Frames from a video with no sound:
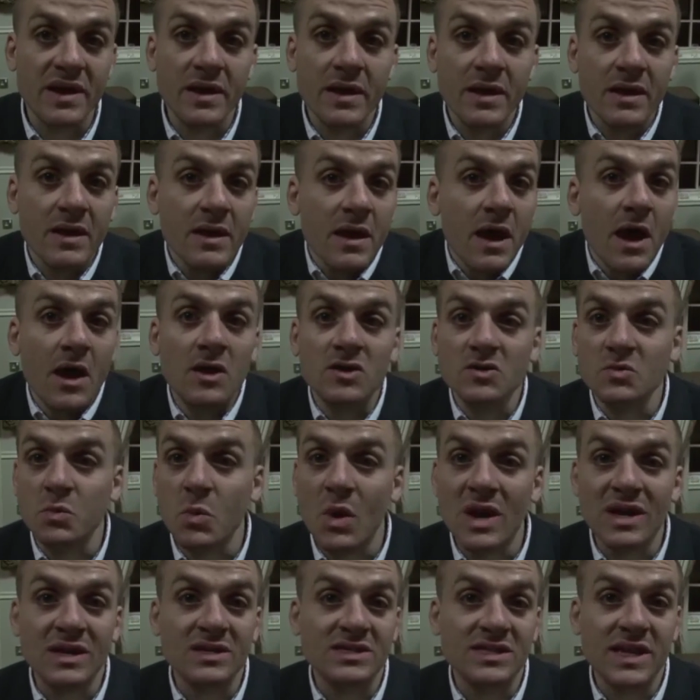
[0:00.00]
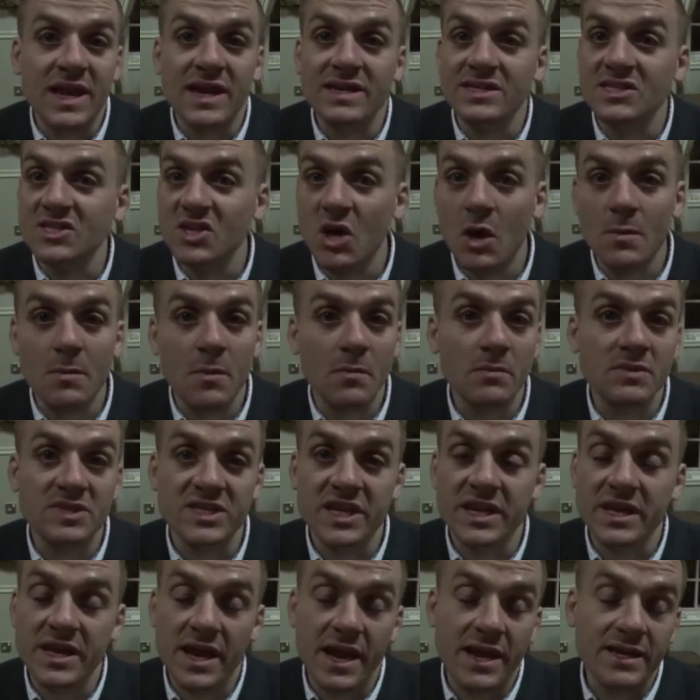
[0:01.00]
As well as that, Simon was
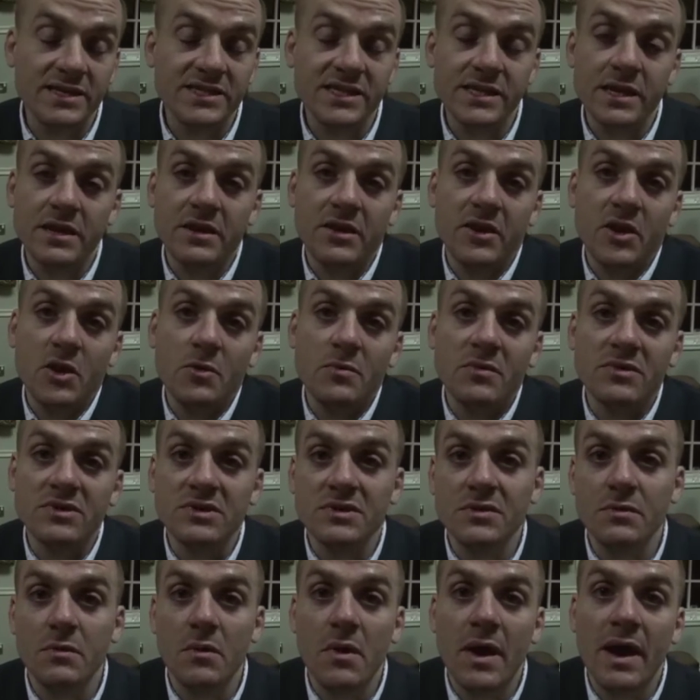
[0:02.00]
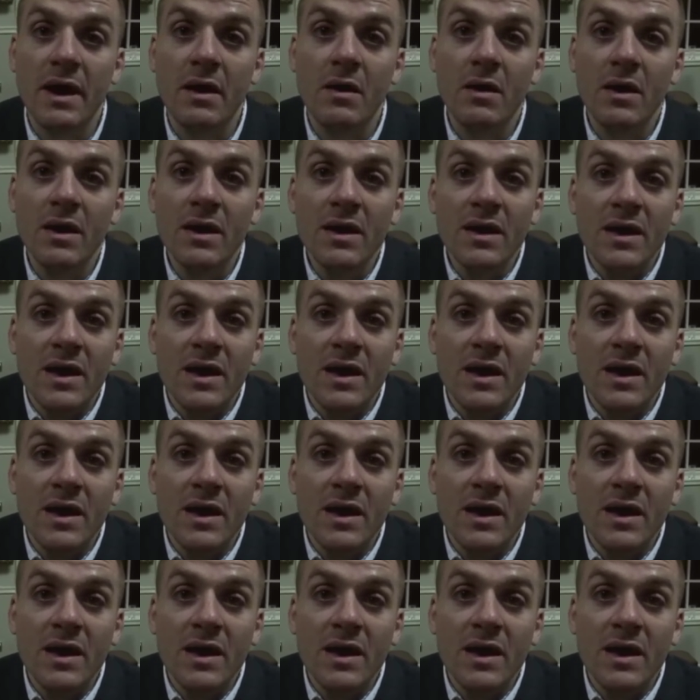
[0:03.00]
engaging and humorous throughout,